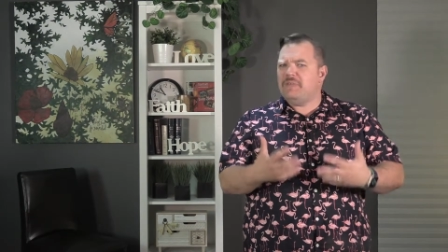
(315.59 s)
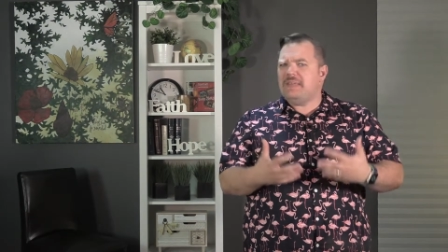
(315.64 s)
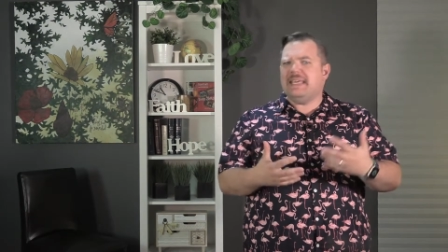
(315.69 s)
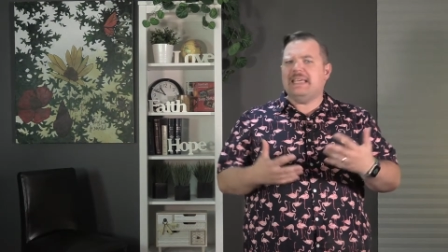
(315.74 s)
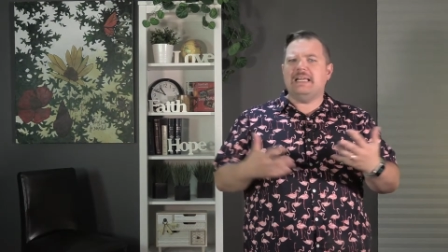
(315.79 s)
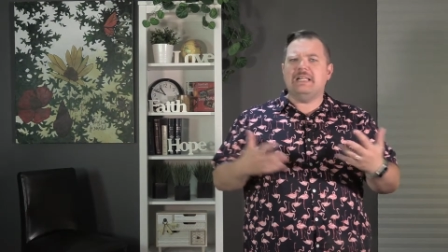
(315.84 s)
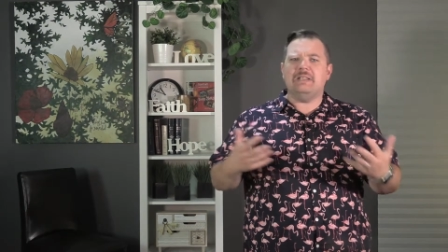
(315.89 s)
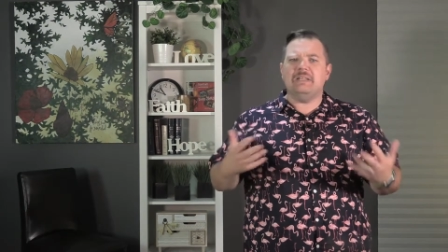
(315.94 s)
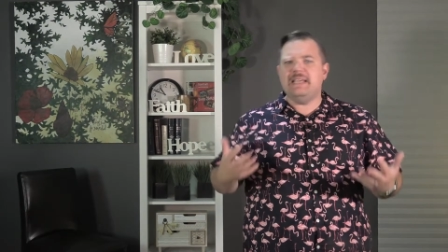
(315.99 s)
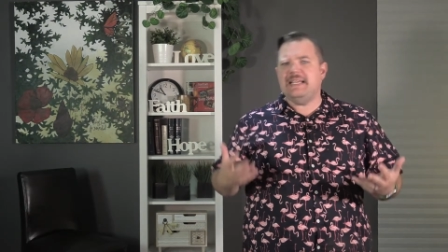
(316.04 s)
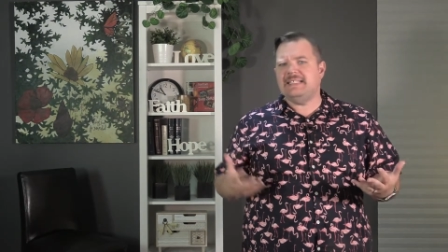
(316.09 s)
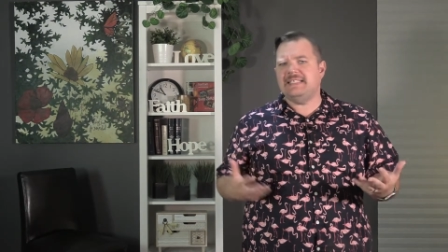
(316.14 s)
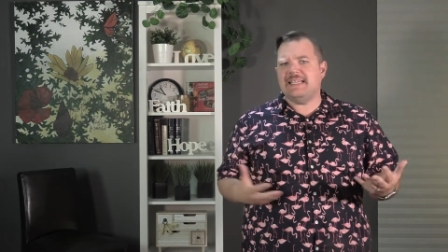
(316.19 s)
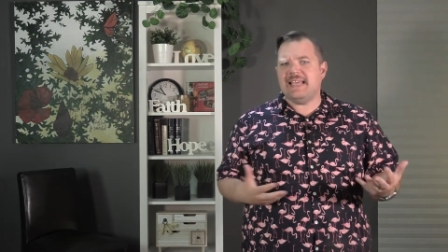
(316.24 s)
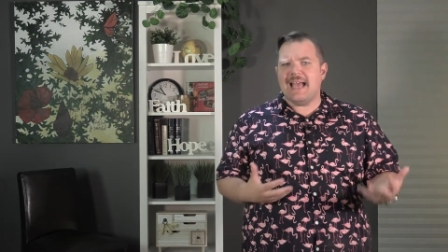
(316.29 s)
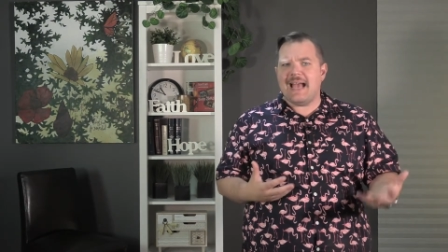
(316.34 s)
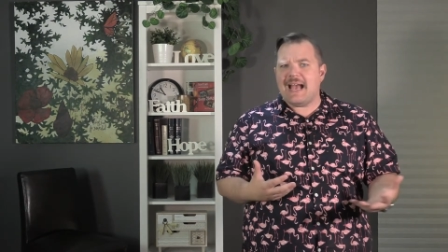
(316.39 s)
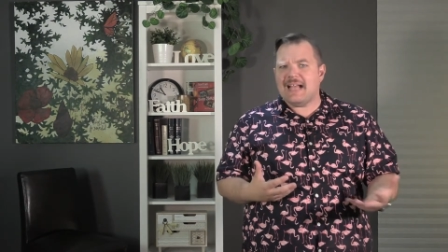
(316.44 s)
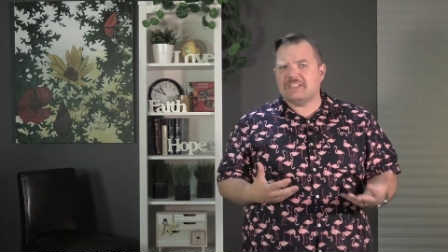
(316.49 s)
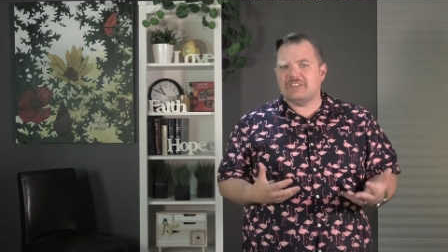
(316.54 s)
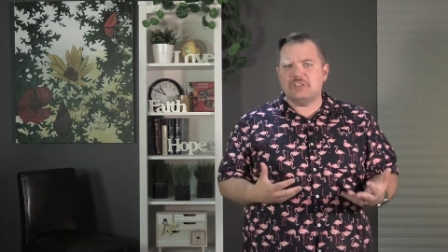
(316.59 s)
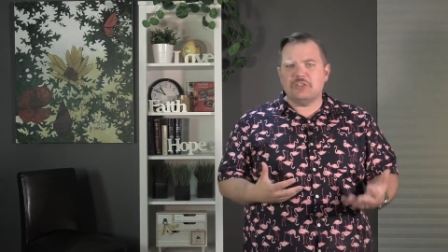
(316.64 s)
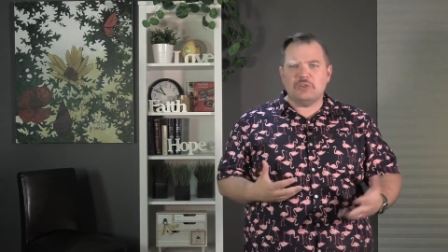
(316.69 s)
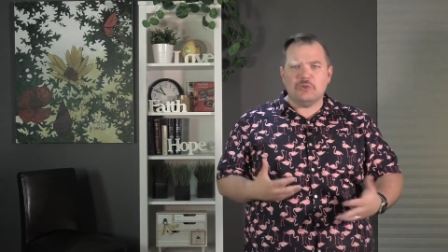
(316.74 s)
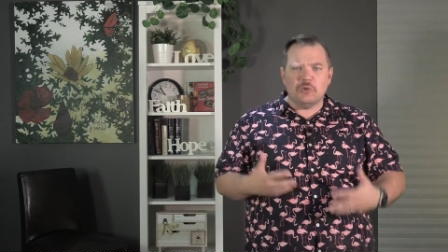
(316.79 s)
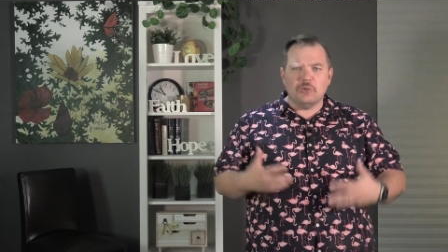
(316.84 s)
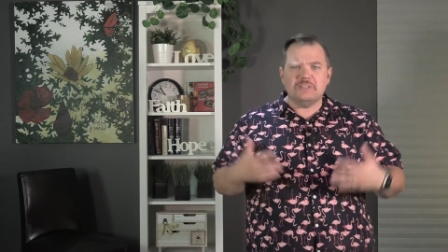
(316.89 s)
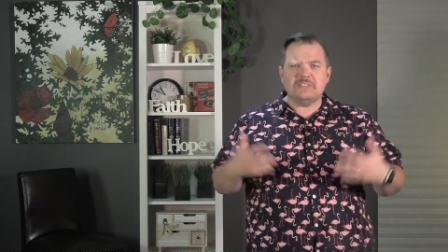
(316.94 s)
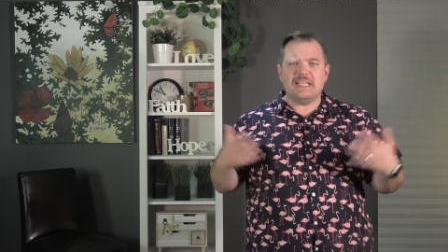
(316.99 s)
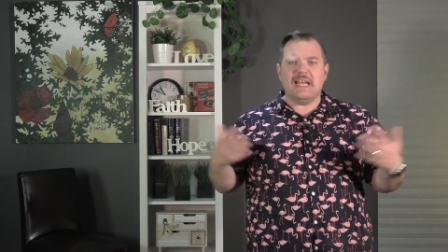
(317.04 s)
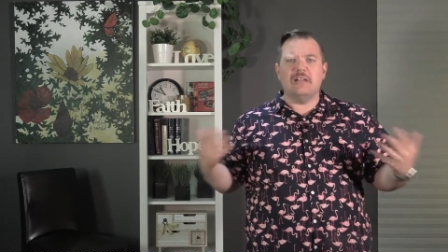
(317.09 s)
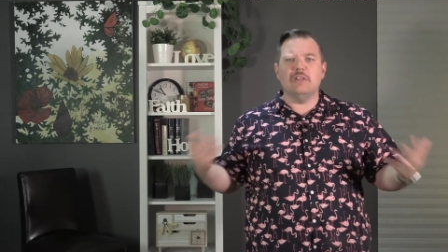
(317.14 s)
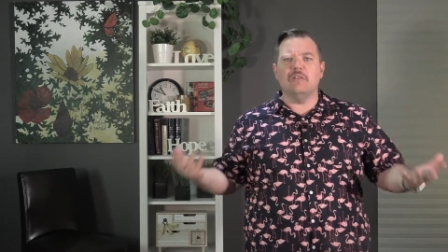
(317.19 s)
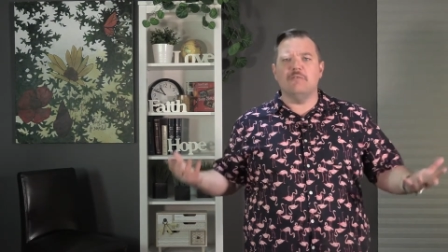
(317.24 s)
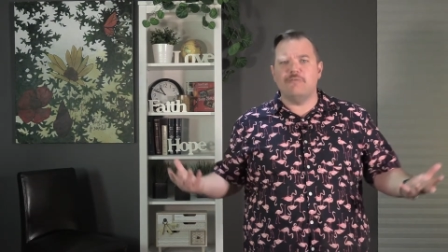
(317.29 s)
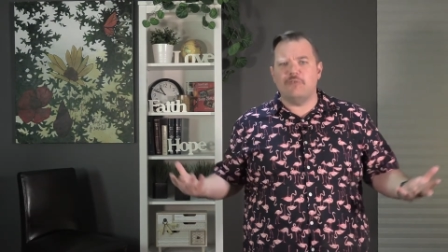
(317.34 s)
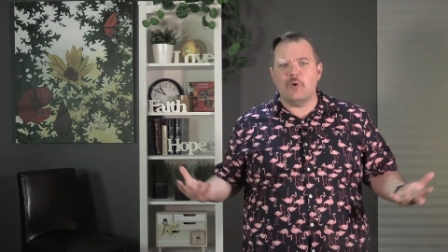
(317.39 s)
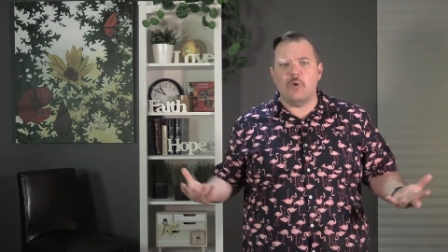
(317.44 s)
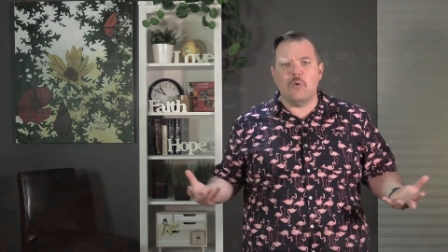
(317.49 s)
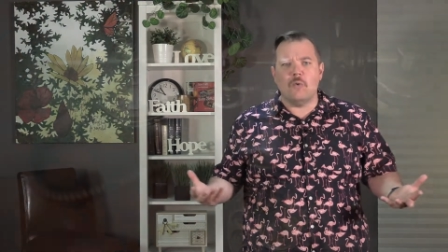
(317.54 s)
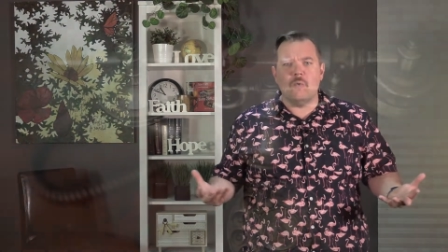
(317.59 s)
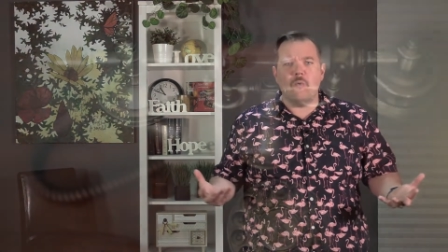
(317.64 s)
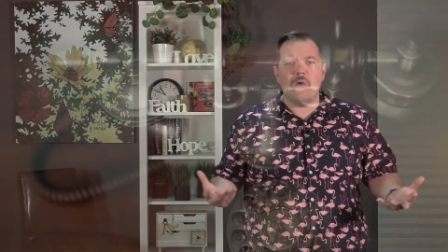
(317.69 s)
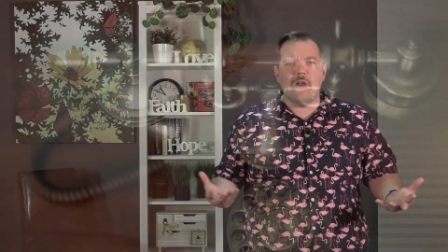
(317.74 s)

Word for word: ecclesiastical telephone,